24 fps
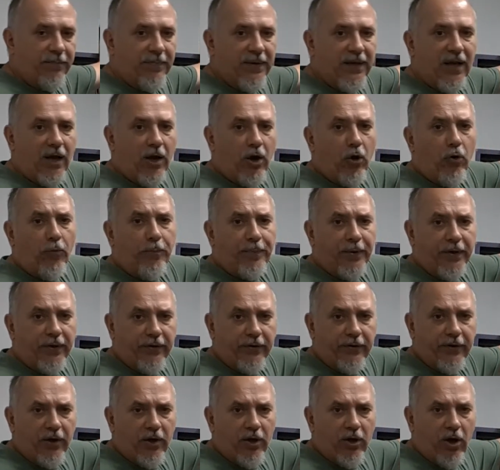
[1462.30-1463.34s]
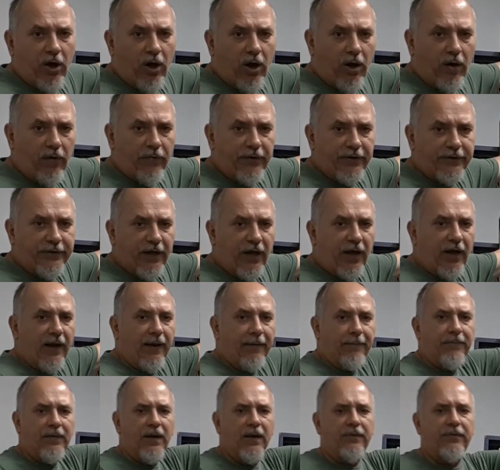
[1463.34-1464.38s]
to be opened all the
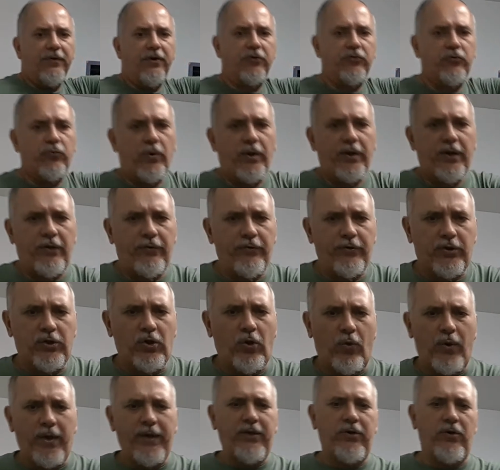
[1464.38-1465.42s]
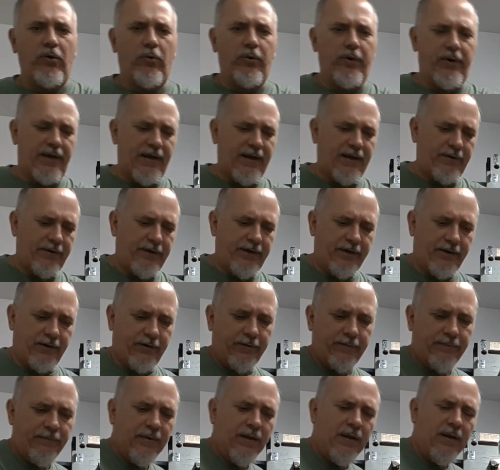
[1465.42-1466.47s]
time. There's one on the coin door down
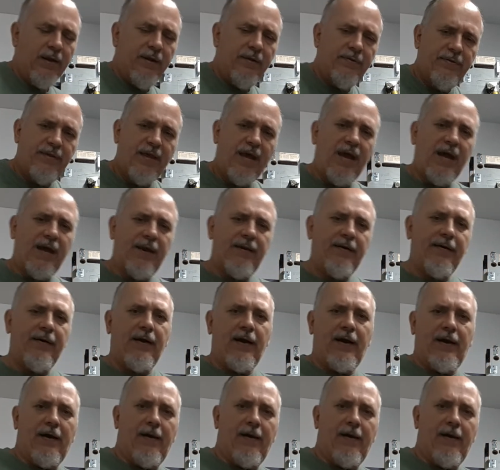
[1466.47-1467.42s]
here that